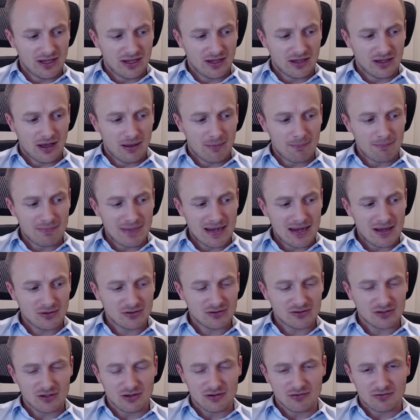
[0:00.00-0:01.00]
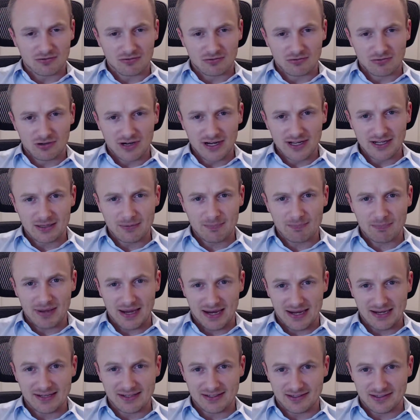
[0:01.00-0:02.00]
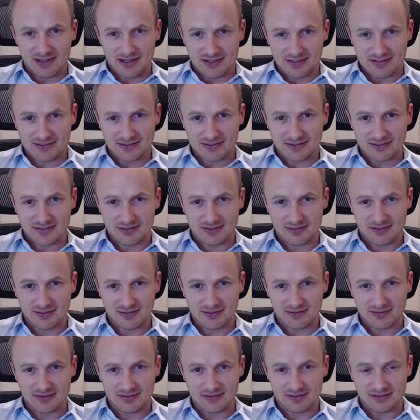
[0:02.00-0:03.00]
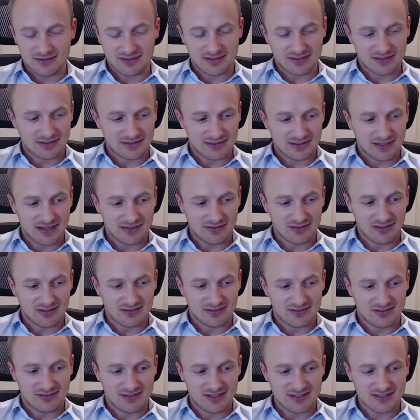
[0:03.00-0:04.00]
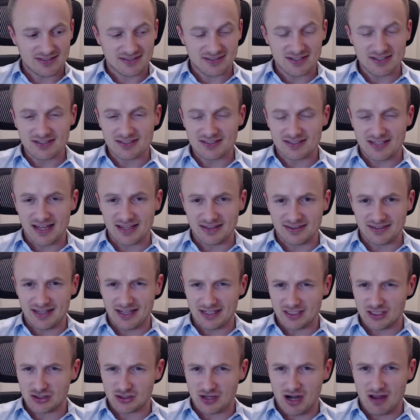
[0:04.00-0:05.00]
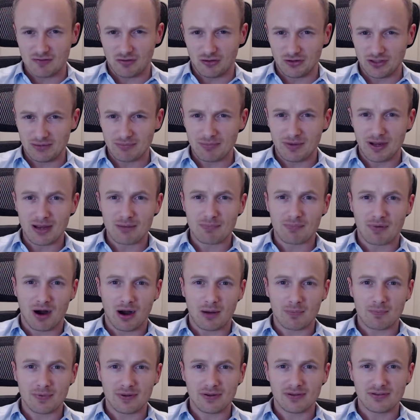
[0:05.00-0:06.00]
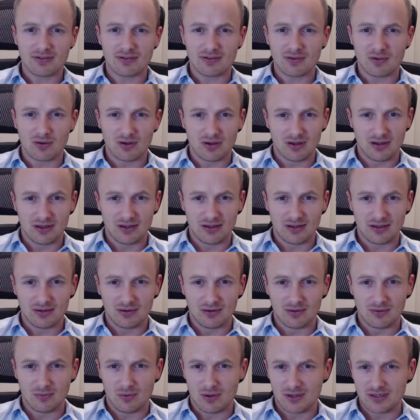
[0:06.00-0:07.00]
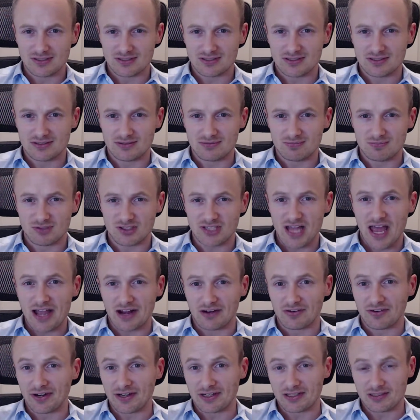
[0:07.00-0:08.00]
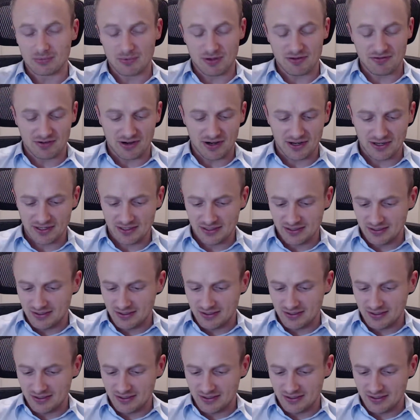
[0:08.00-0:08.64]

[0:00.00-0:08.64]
amount of red paint dust and the distance that traveled in my apartment was staggering, to be frank.